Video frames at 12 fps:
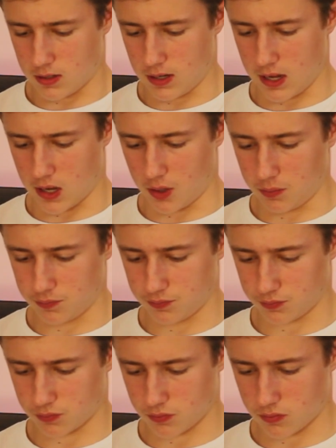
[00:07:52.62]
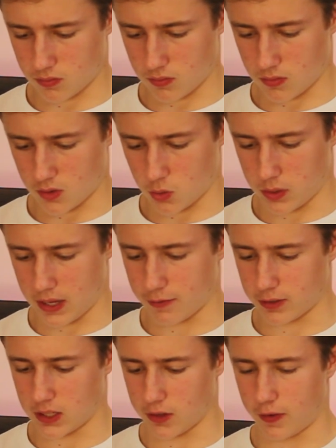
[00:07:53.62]
now we
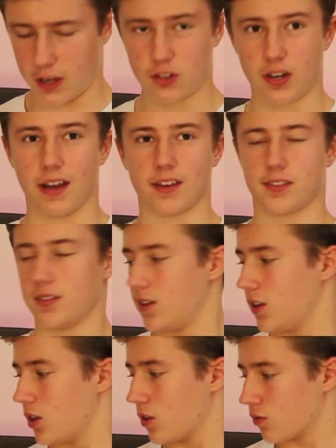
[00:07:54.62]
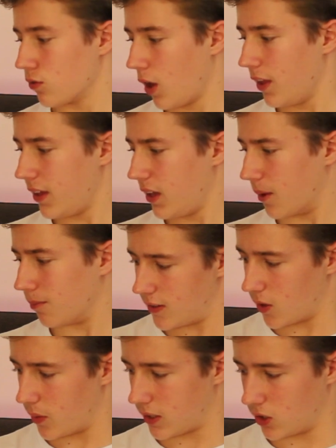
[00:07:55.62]
have a ton of hashtags right there.
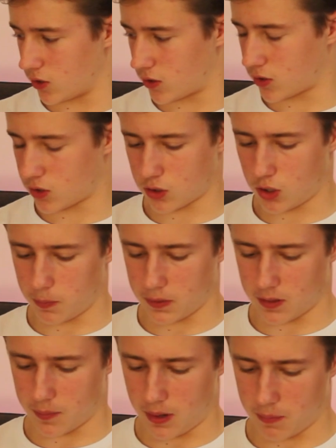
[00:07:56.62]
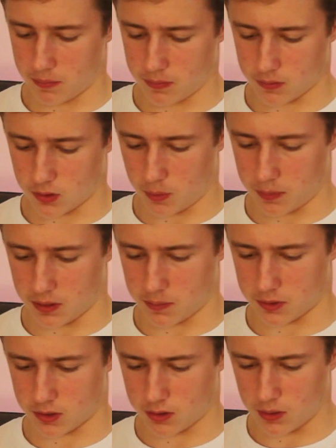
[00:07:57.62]
So we can just copy them up, copy
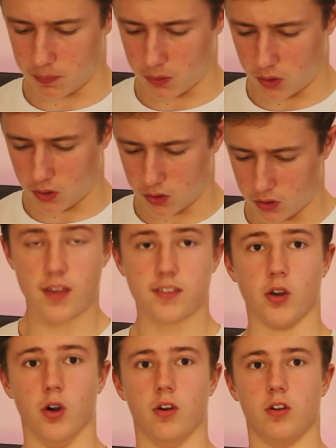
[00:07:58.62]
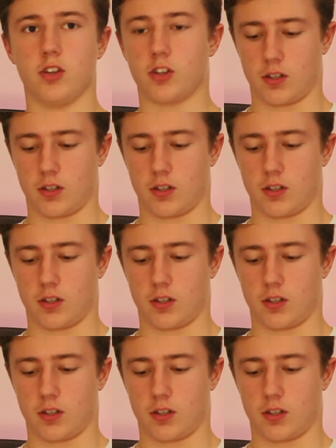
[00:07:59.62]
them to clipboard. So